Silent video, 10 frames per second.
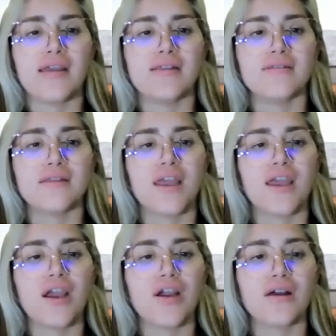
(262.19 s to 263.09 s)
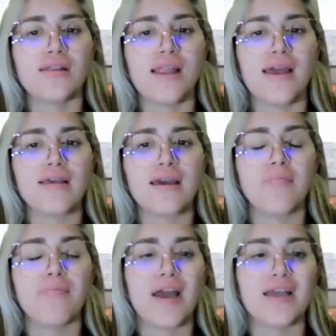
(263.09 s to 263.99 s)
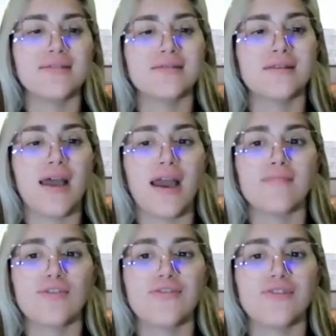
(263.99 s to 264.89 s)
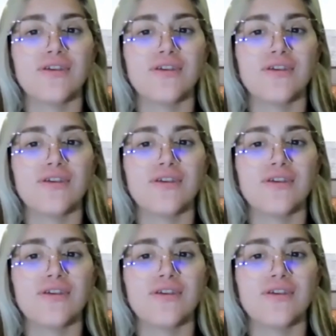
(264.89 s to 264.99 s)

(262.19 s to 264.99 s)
Is there like a best time of